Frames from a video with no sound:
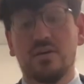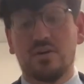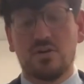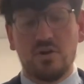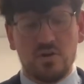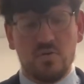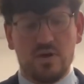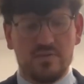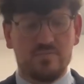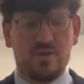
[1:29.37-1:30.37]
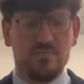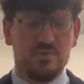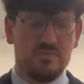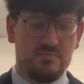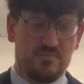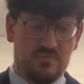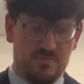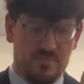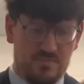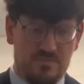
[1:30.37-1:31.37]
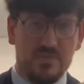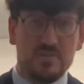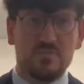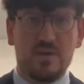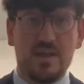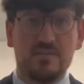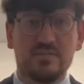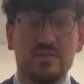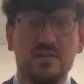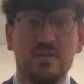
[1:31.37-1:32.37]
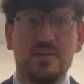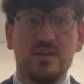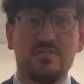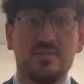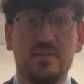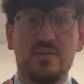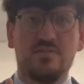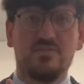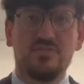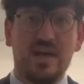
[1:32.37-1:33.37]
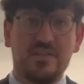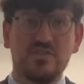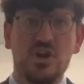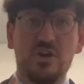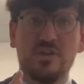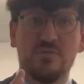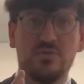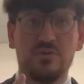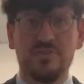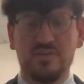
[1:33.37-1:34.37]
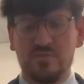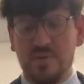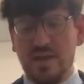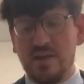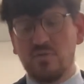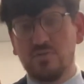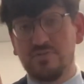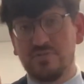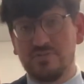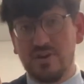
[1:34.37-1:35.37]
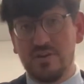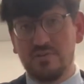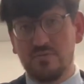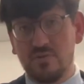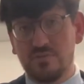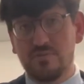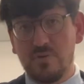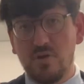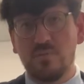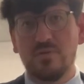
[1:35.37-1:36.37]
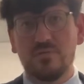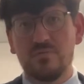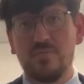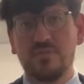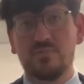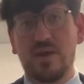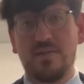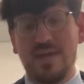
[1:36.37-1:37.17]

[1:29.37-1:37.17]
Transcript: clockwise moment from this weight is that turning force has to be equal to the turning force, the moment from this weight, the